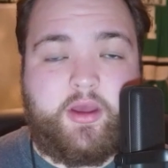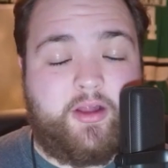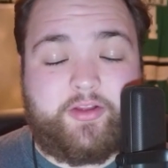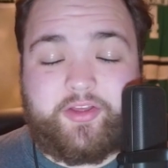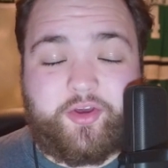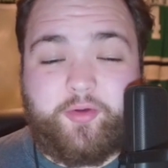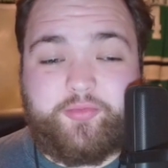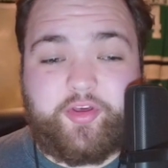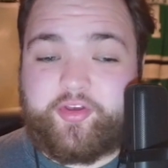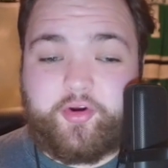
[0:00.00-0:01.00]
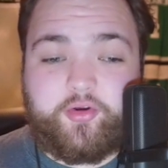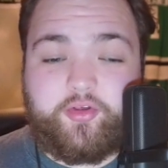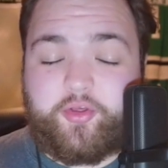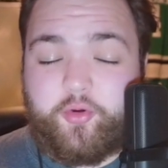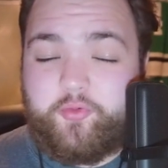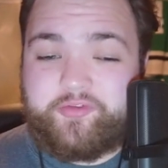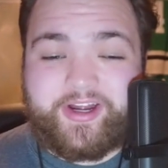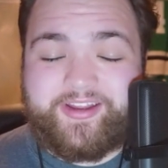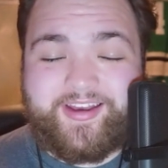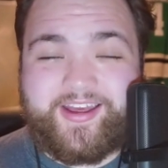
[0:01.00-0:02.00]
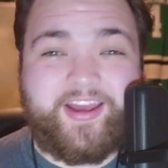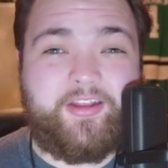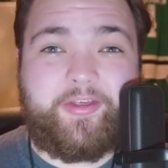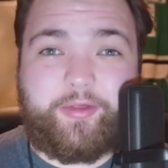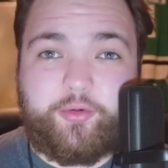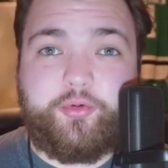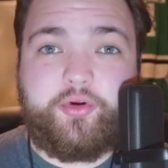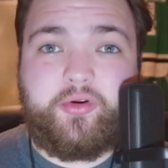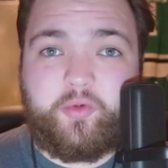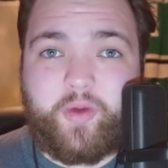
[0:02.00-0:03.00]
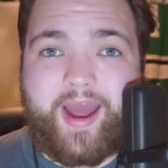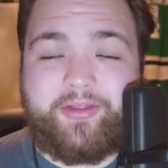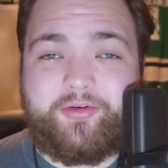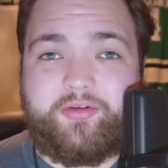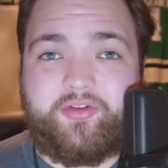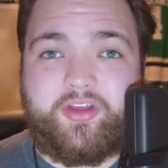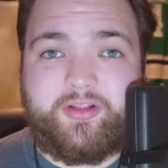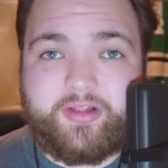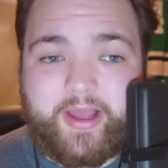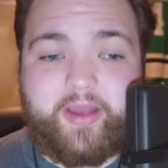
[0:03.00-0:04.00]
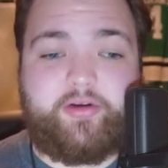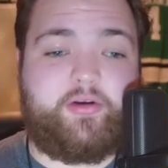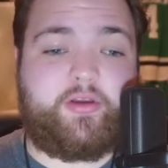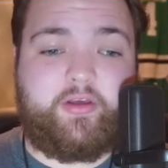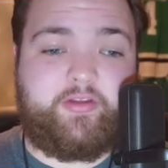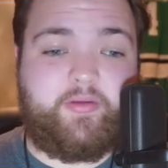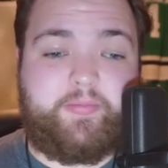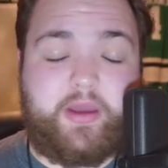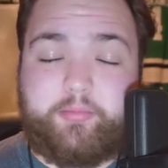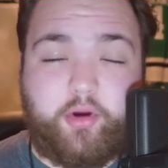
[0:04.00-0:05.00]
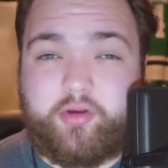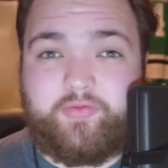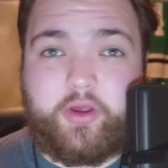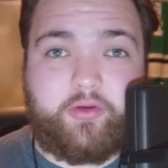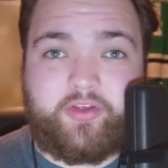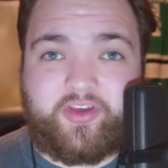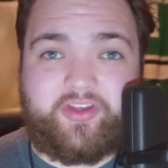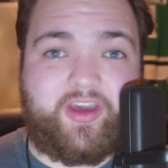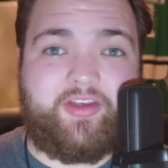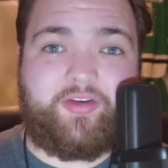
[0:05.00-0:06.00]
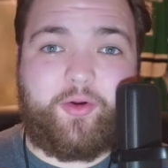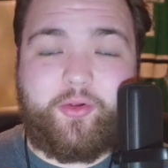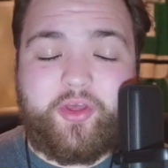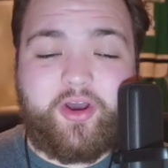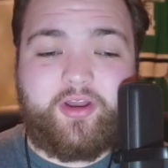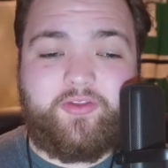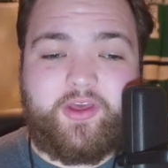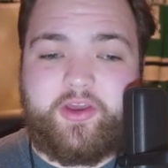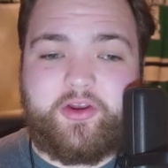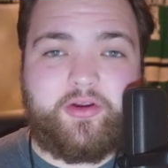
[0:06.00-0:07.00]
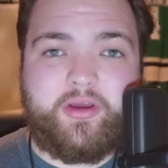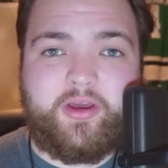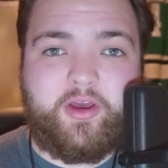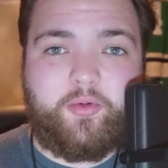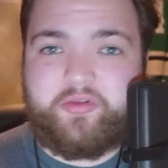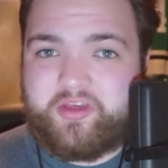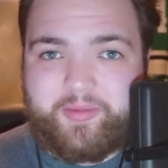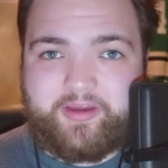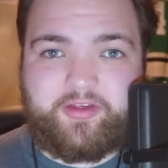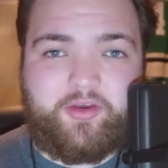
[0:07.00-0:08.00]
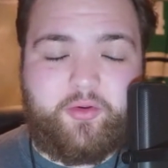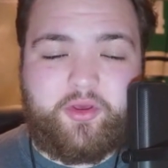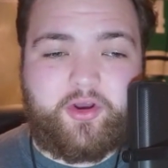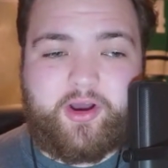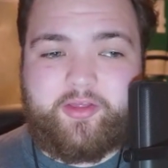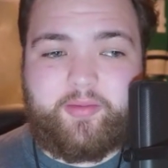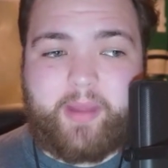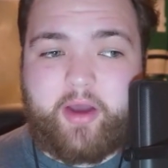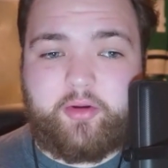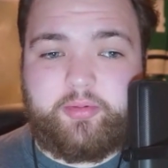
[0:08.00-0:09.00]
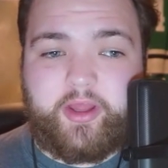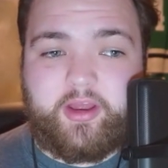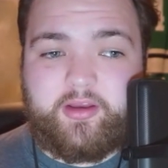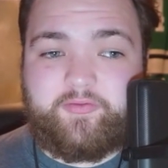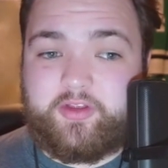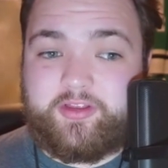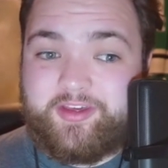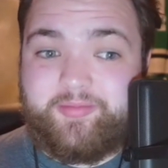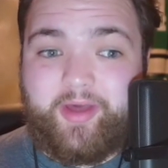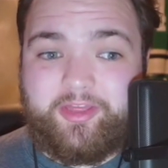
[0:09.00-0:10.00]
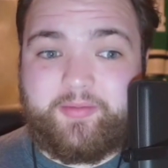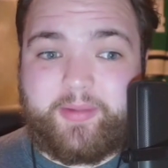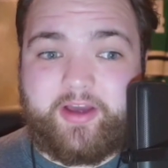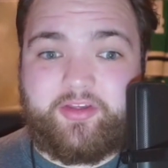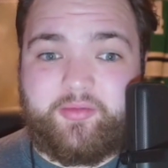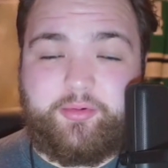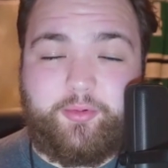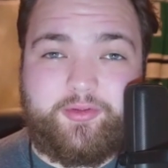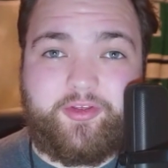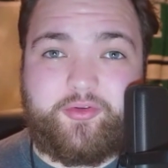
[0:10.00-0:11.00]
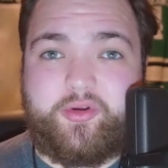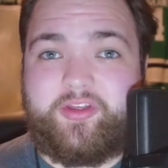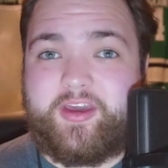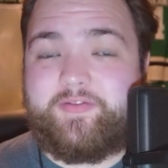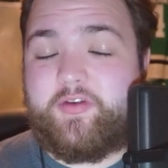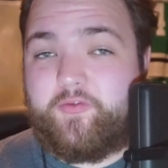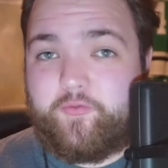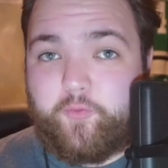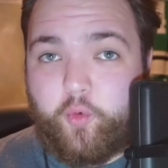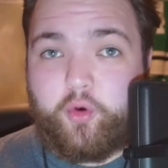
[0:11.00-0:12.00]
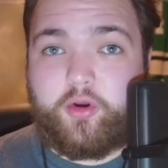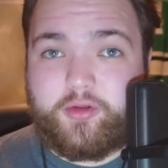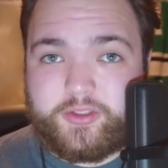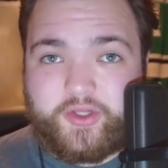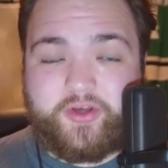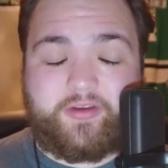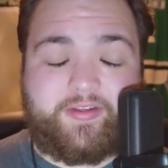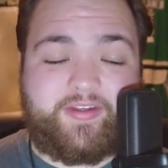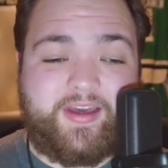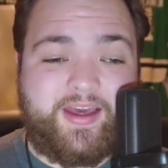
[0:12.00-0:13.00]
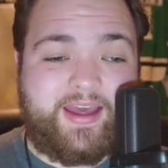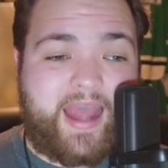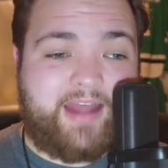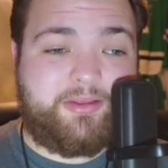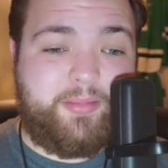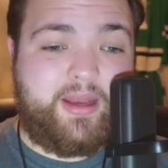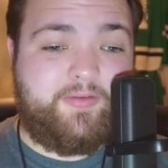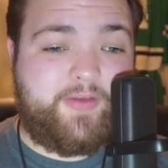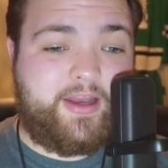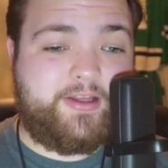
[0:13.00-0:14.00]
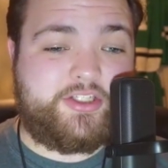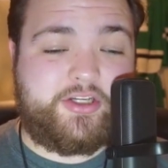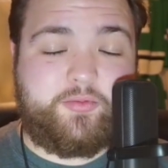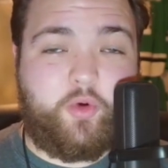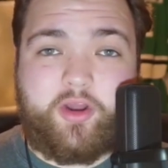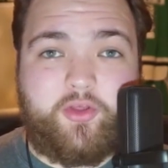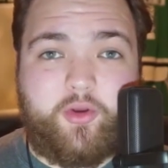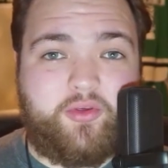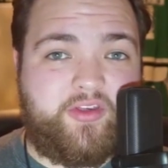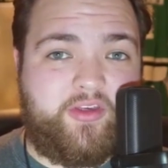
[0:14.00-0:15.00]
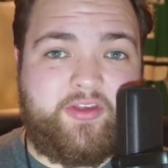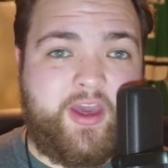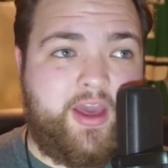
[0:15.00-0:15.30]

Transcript: Let's hope the Stars do find it again sooner rather than later, because a big part of their success early on in the year was them executing on the power play. And if a team like the Boston Bruins is going to give you 4 looks at the man advantage, and one of those is,